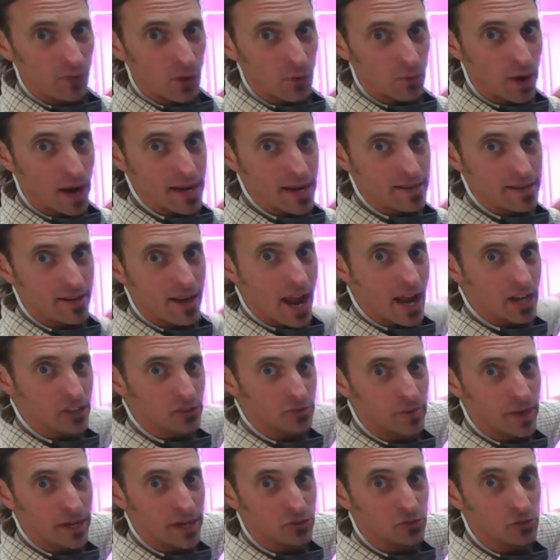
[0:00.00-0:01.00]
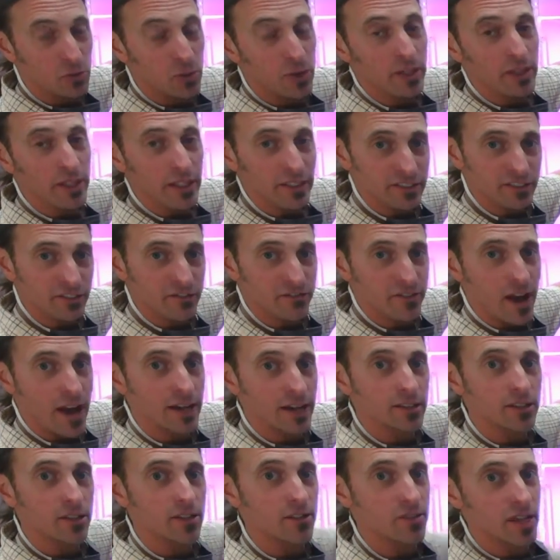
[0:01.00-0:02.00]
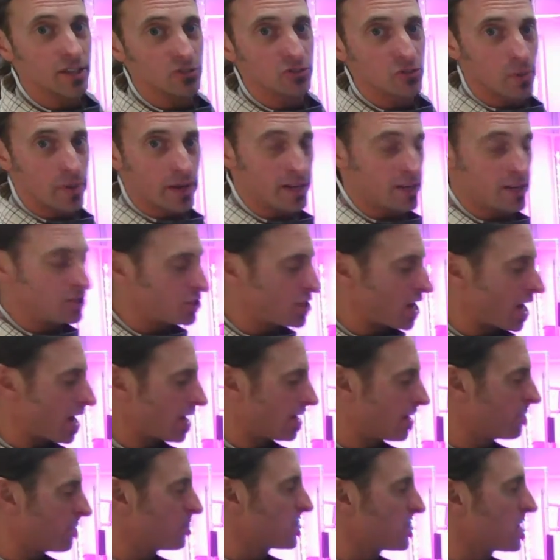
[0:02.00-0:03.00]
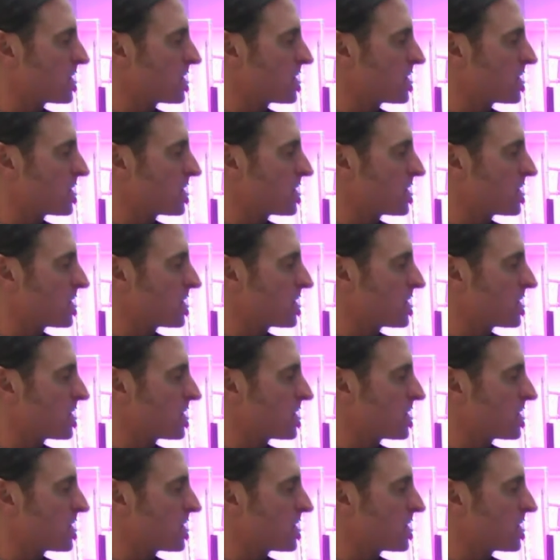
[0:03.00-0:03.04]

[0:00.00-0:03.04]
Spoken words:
right? X minus 1 is a factor. That's a way to check.